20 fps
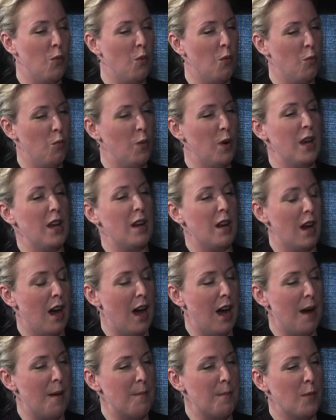when,
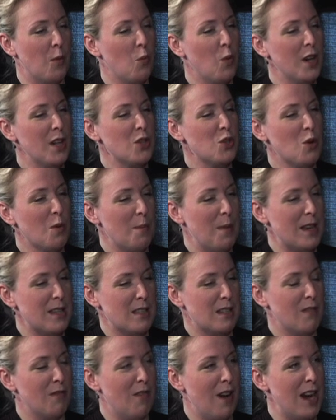what is your
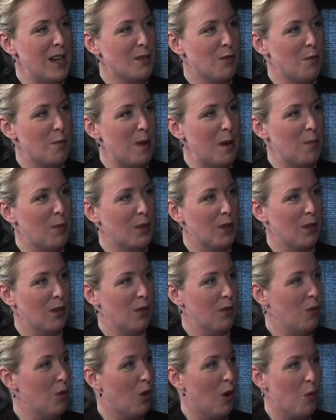best advice for people
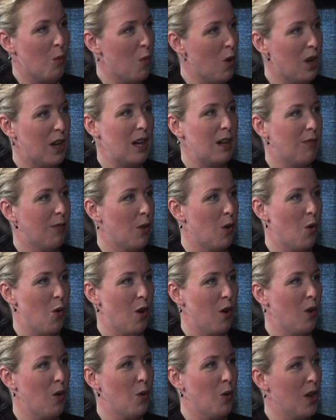who are working
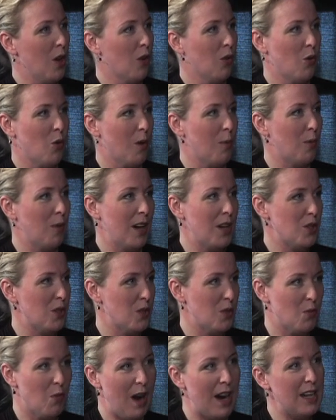for oil
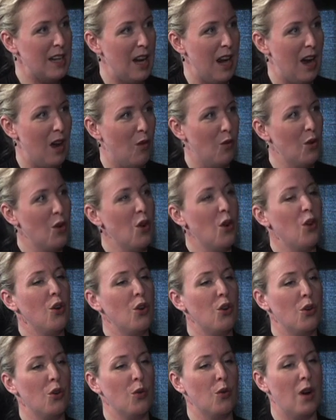corporations right now
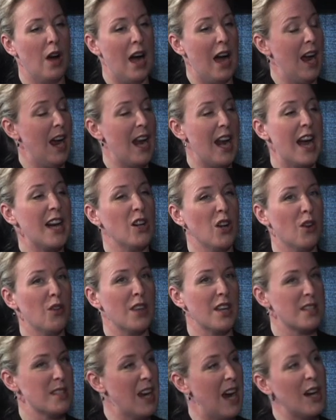who, and I know
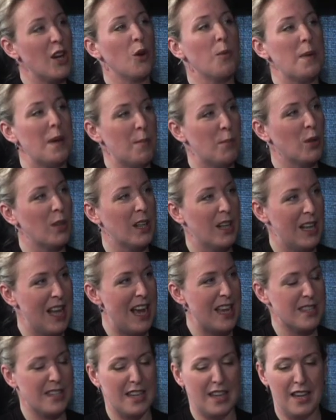this, I know people in
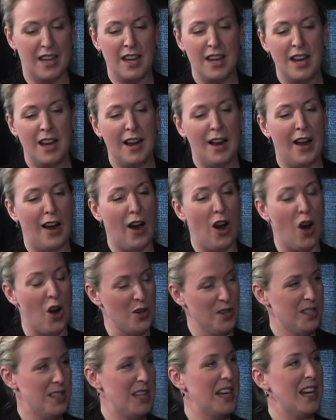Alaska
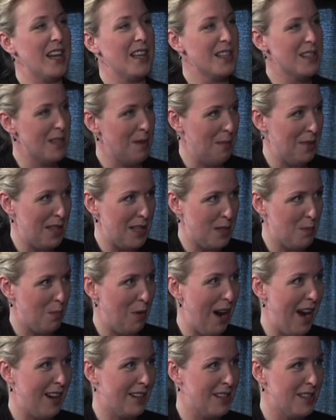are seeing some of these
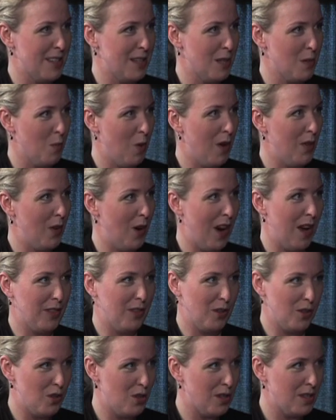practices while they're
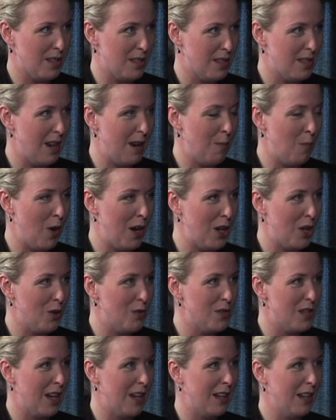out there just the same way
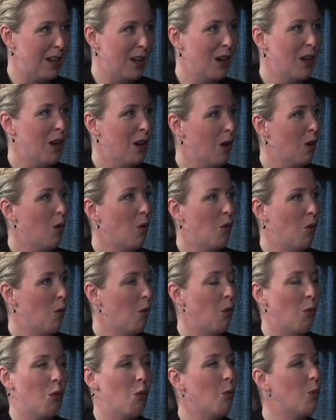you did. Mm-hmm.
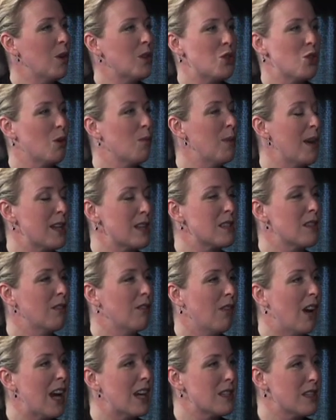What's your best
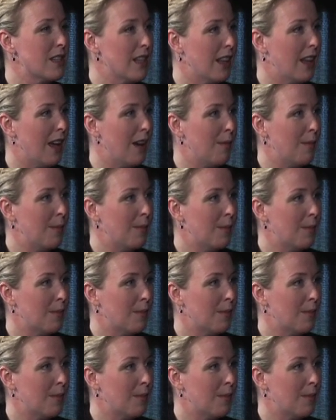advice to them?